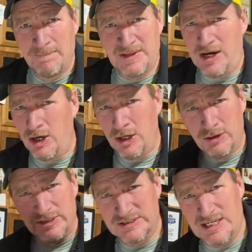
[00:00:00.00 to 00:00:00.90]
All
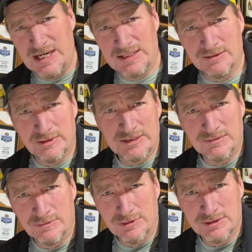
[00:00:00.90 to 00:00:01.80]
these highland
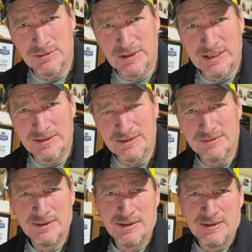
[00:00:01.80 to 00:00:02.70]
reservoirs around
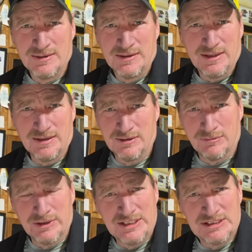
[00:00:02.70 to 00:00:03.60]
the
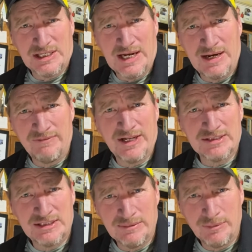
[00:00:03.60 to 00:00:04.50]
region have that
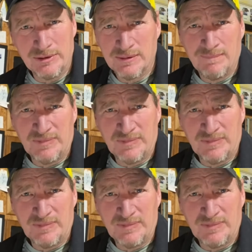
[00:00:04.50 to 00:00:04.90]
timber.